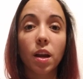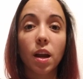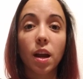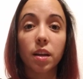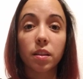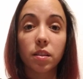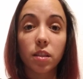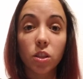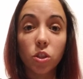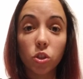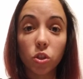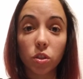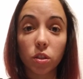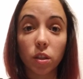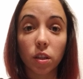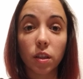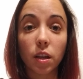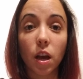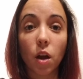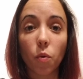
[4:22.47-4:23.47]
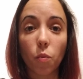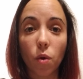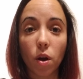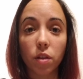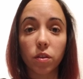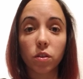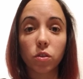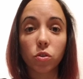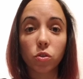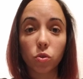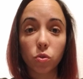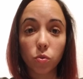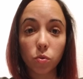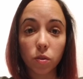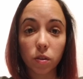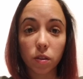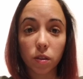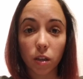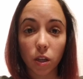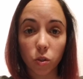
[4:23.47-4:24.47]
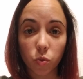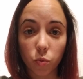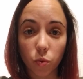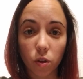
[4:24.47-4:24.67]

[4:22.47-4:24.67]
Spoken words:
Additionally, I want the students as